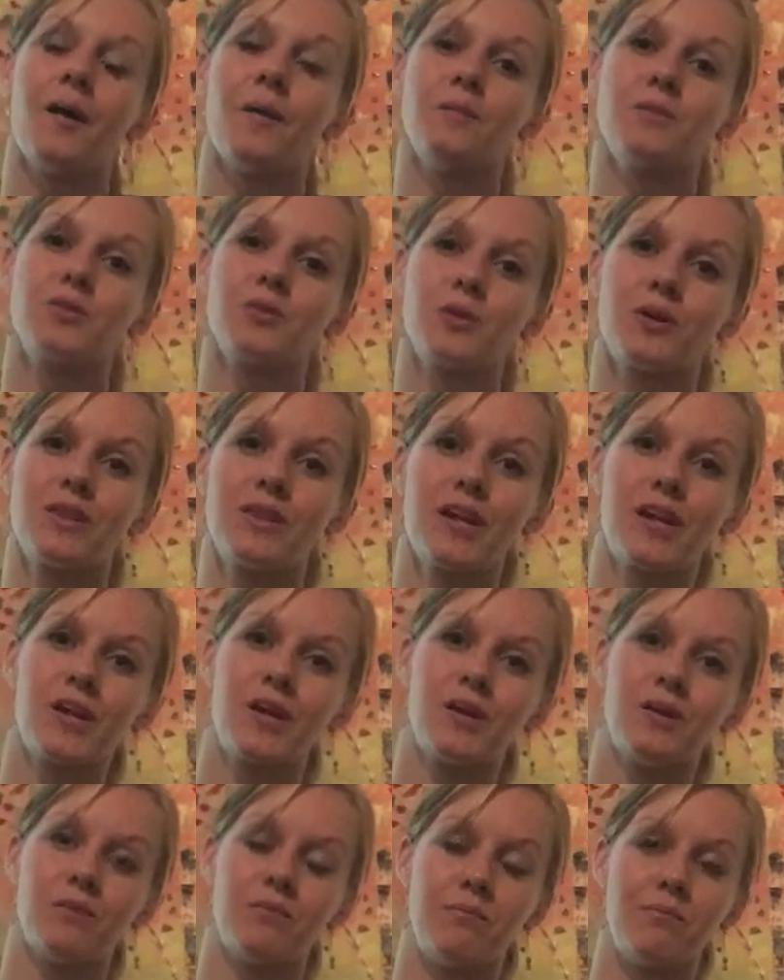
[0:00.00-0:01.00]
So in
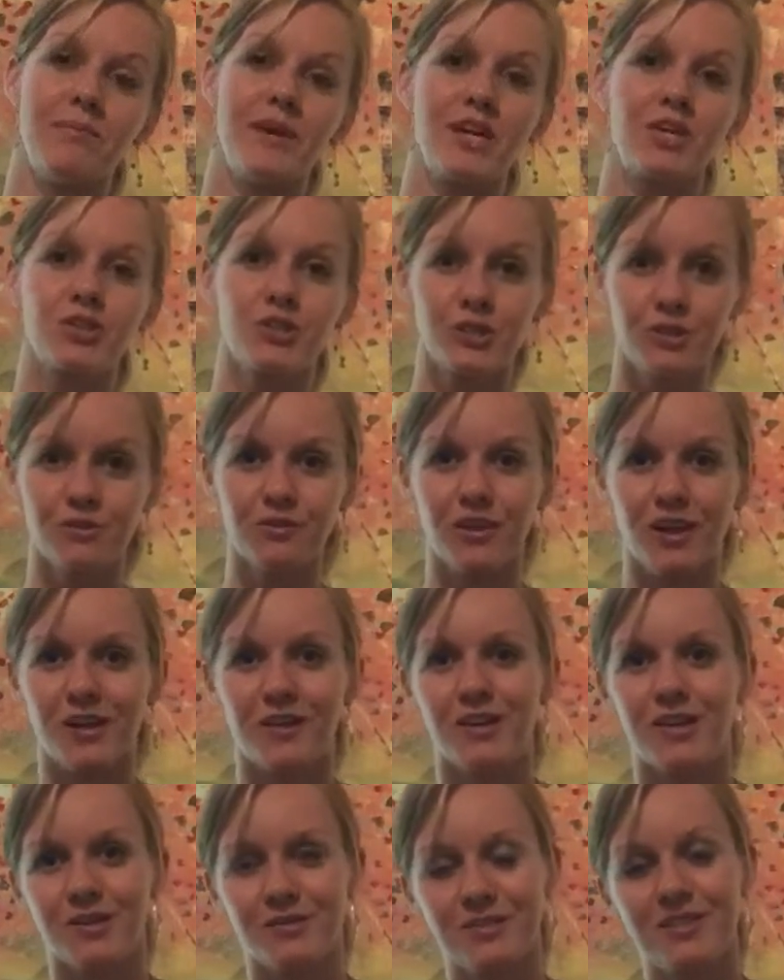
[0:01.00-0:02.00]
there, make sure you've got
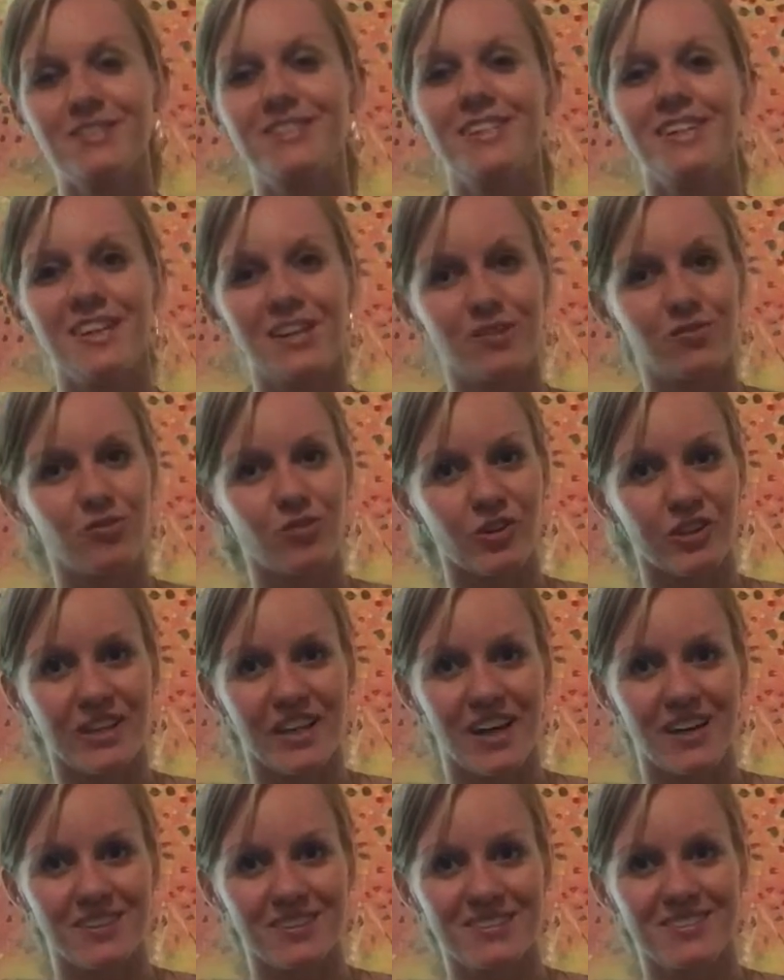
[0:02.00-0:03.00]
enough seating for
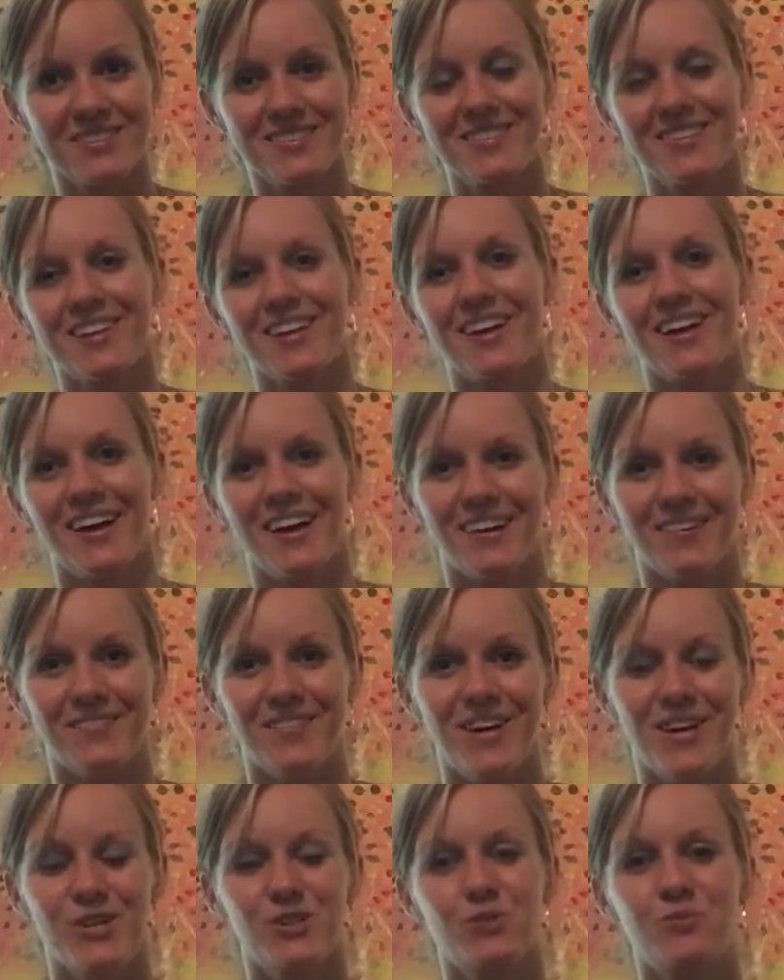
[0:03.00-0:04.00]
guests,
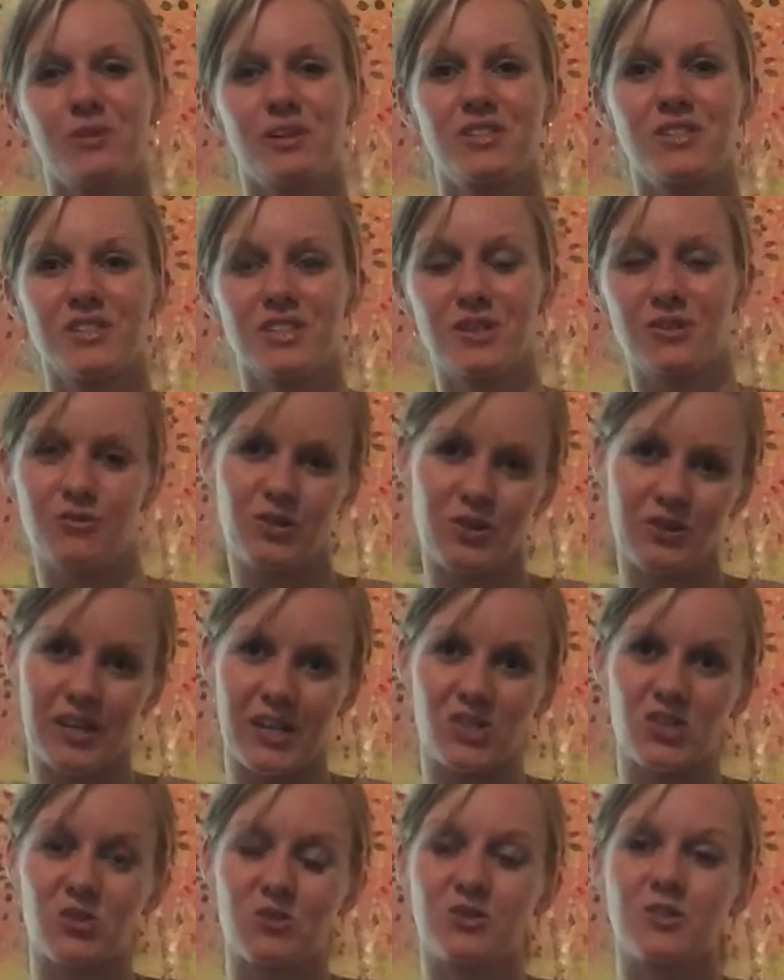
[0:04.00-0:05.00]
especially if you
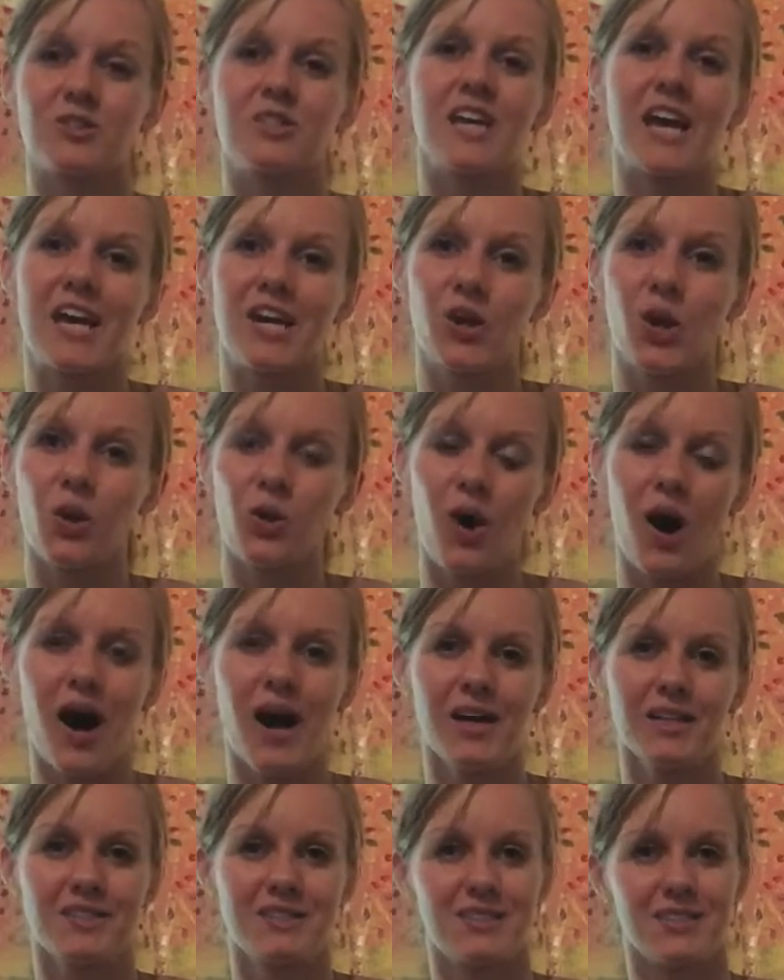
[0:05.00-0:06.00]
like to entertain a
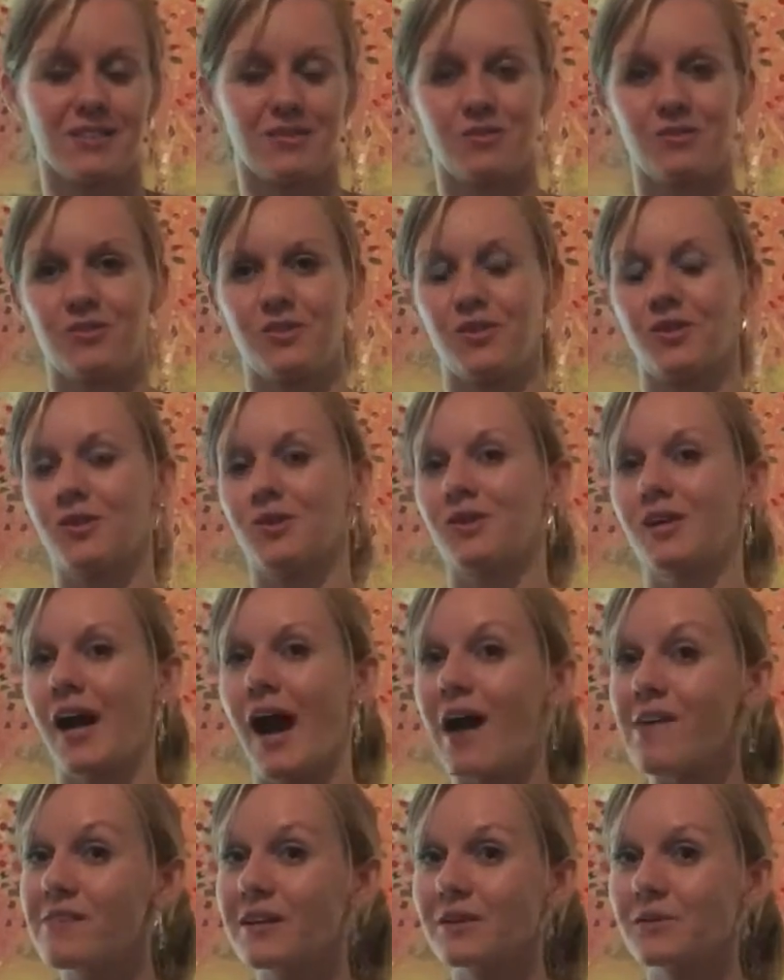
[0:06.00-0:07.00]
lot. If you're
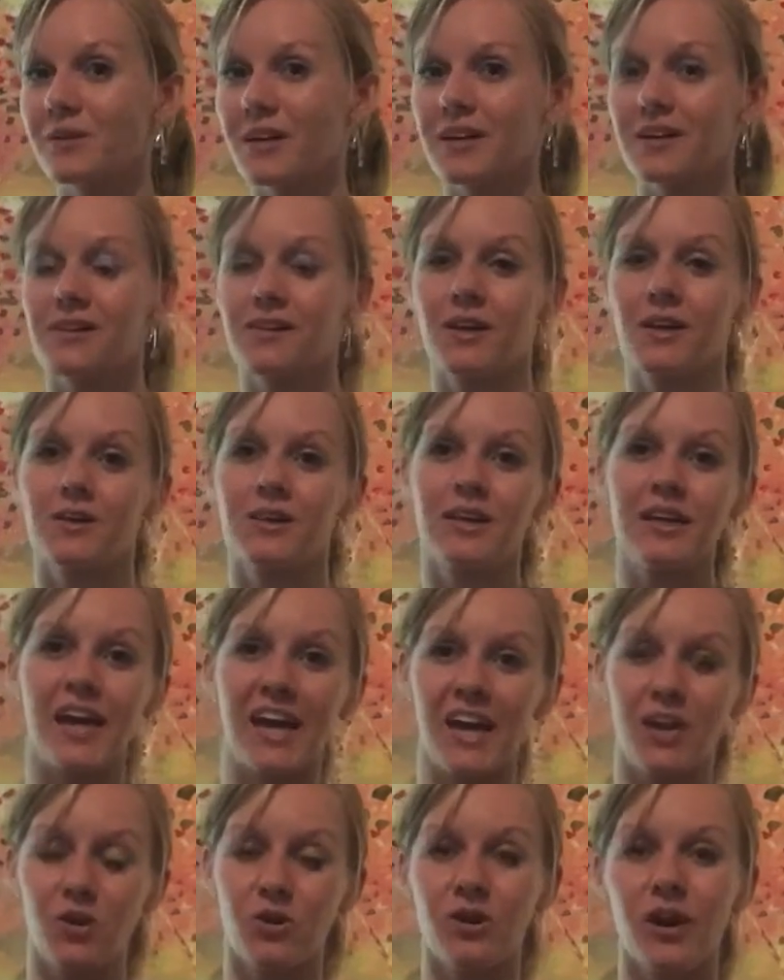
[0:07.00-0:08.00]
having
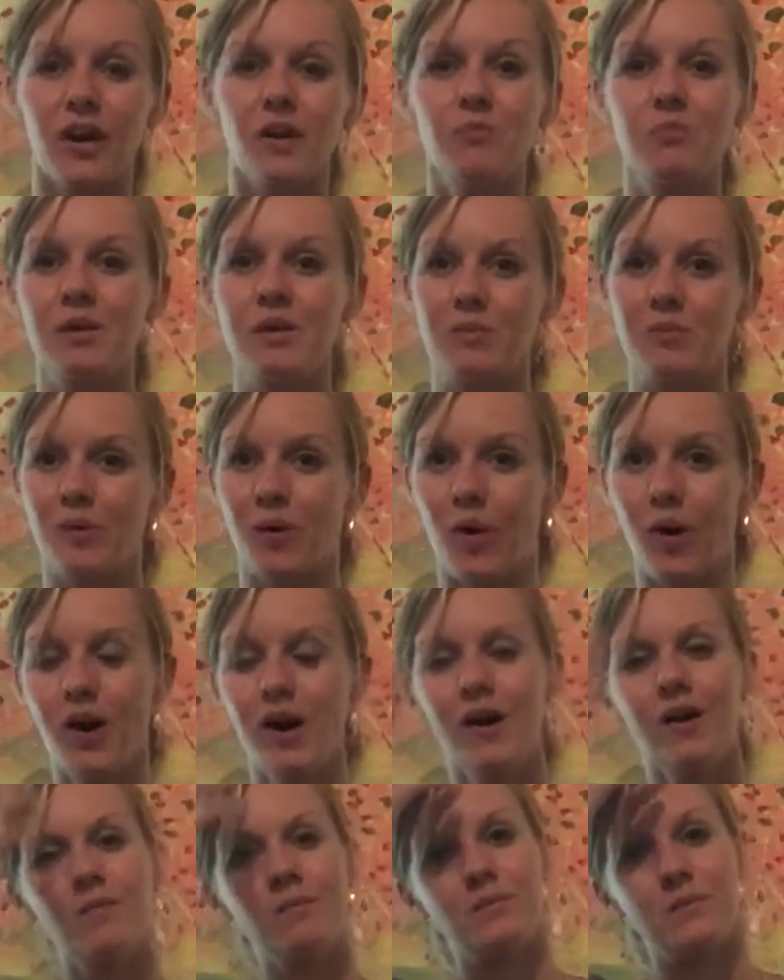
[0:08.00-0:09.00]
regularly 8 or 9 people,
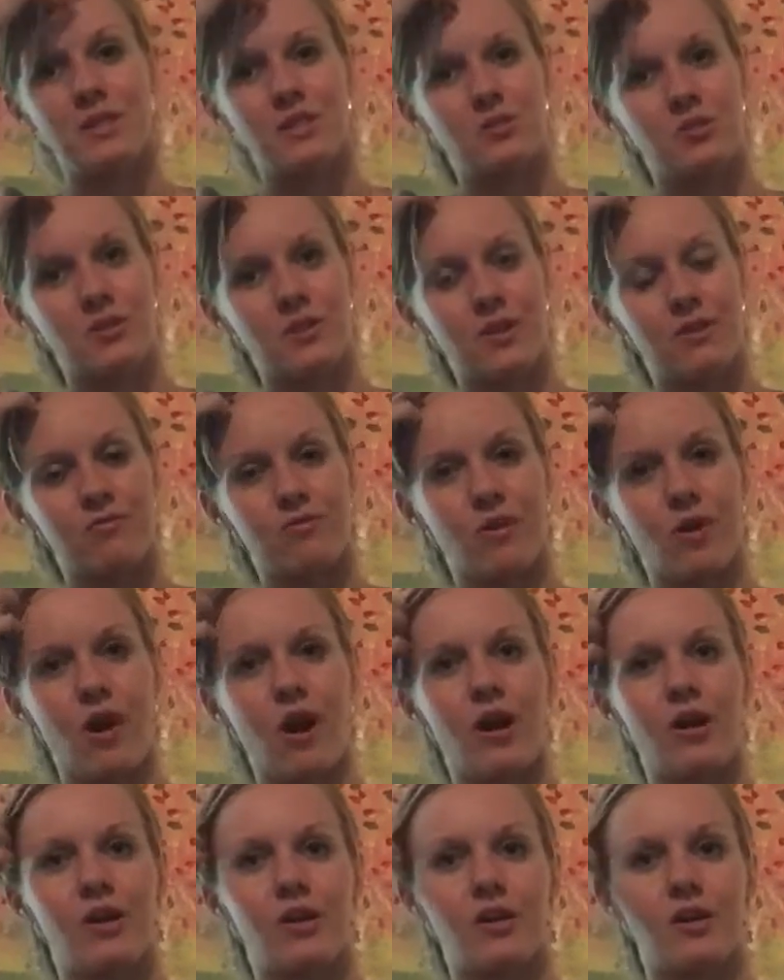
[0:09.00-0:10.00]
make sure they've
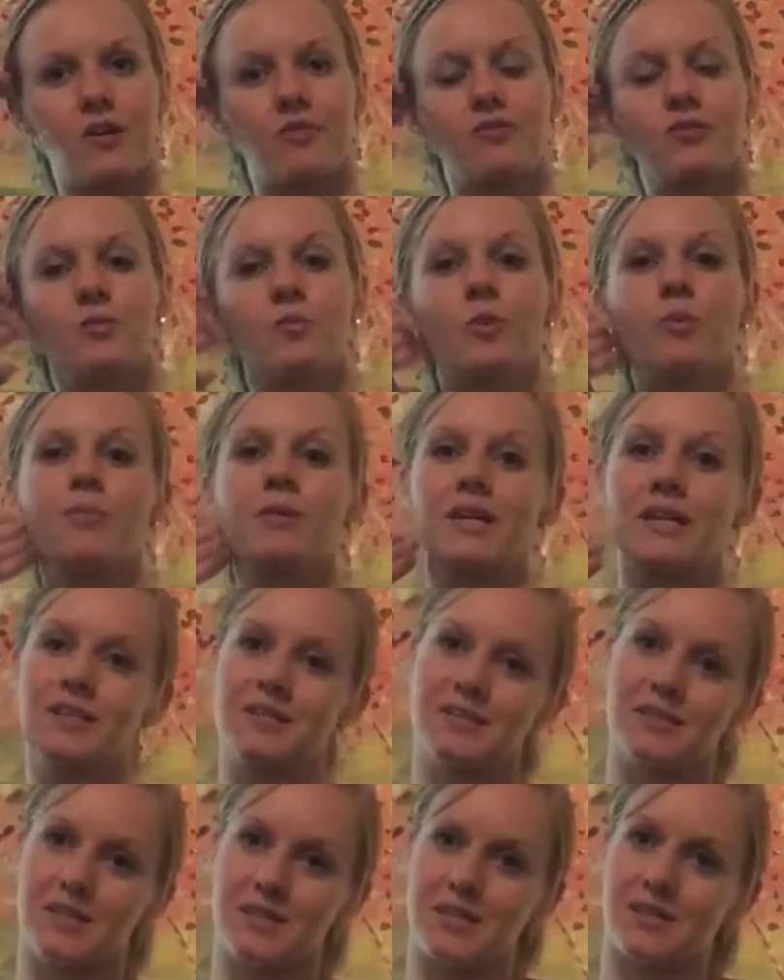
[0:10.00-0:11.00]
got a comfortable
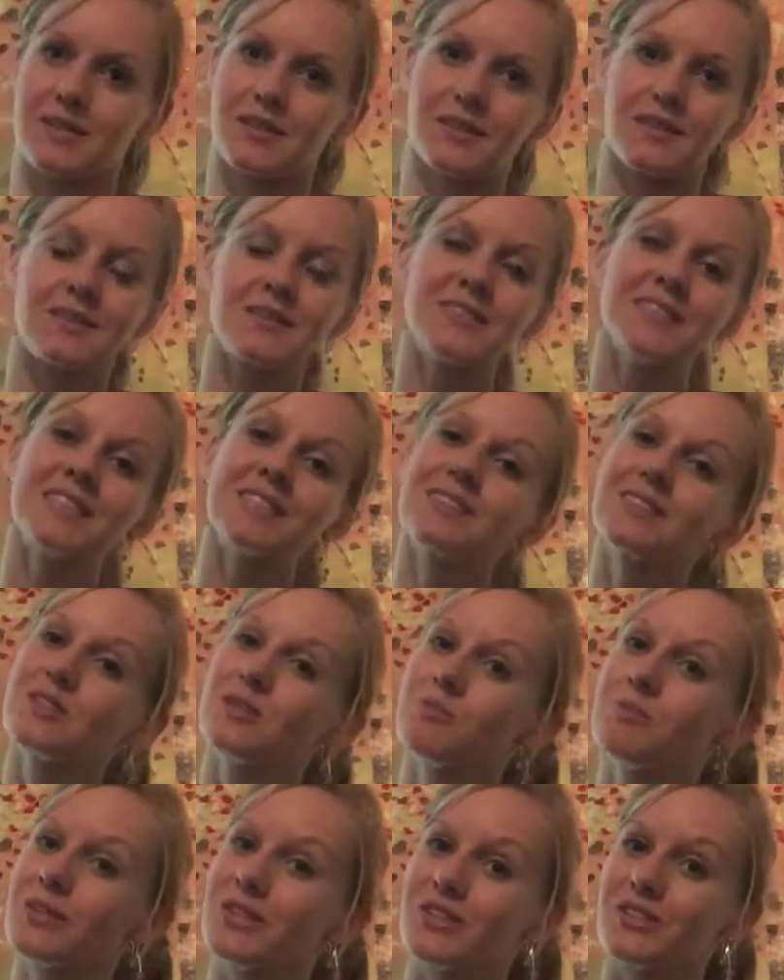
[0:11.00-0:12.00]
place to sit,
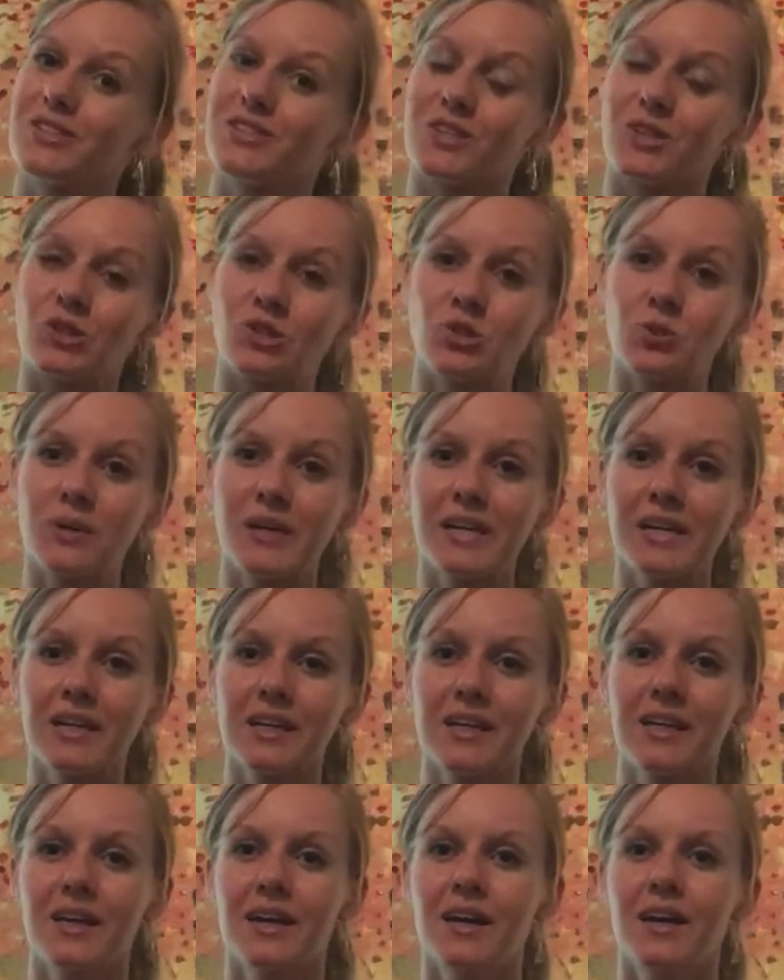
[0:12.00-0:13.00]
to place their
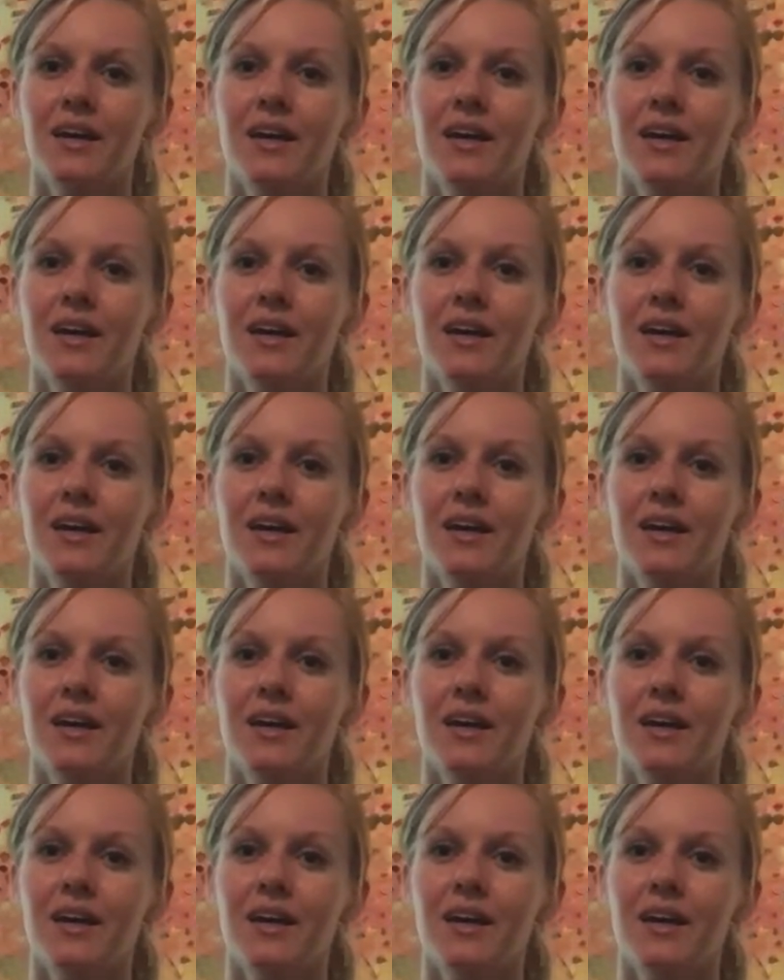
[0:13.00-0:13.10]
drink.